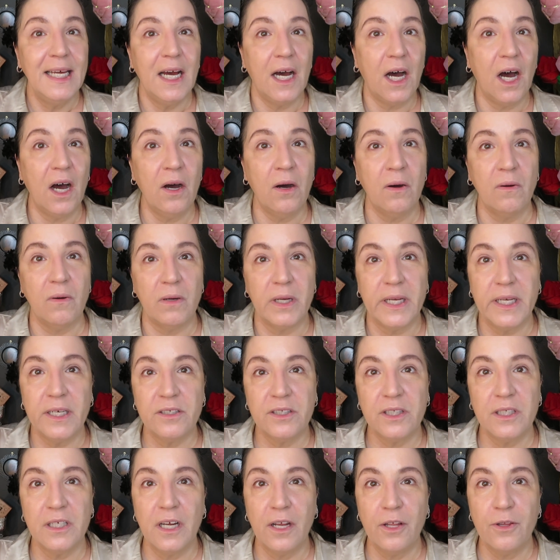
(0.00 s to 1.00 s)
oh,
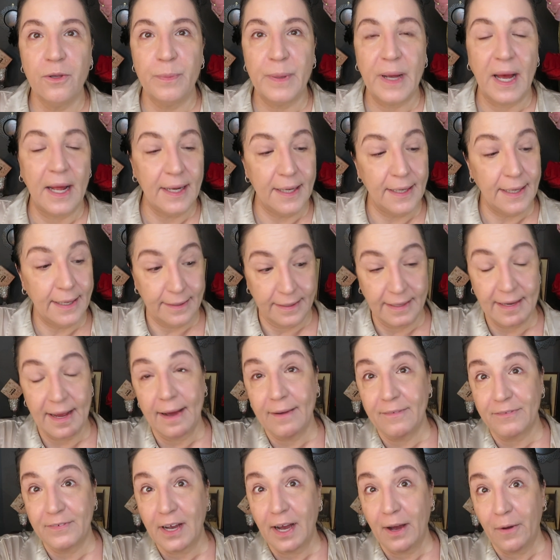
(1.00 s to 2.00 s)
here's another palette.
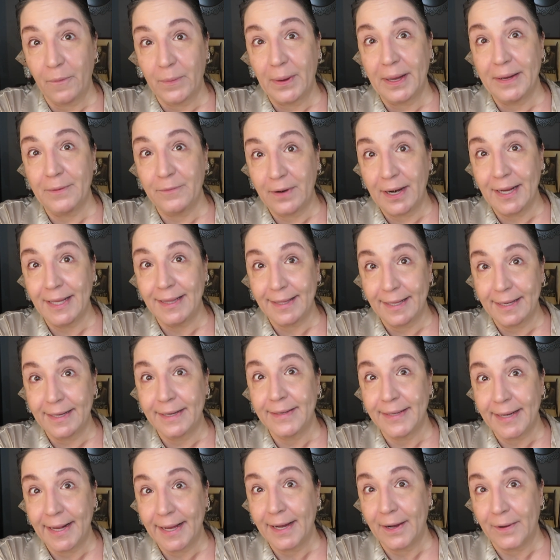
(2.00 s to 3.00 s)
Yeah, I've got one right
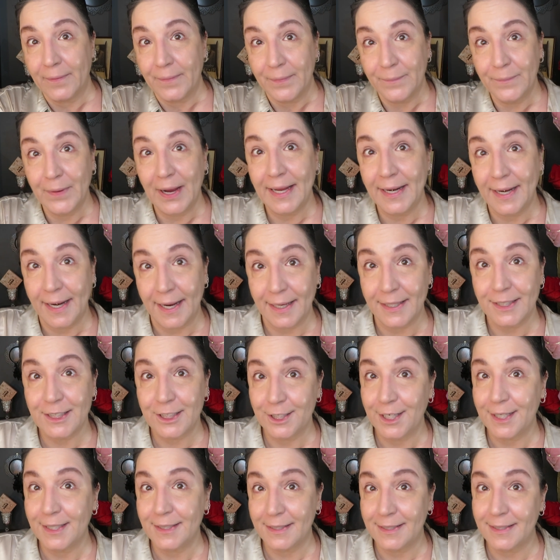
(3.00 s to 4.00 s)
there now, waiting.
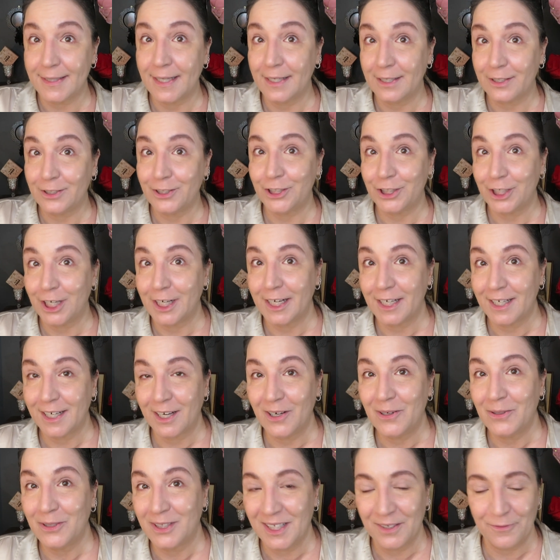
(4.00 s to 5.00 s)
Should it stay or should it
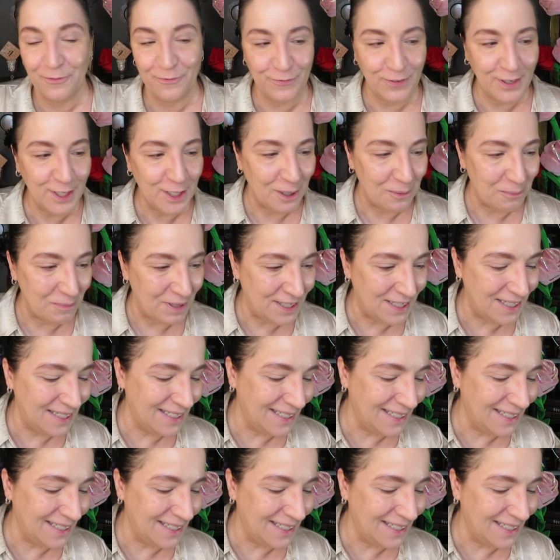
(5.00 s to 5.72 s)
go to film?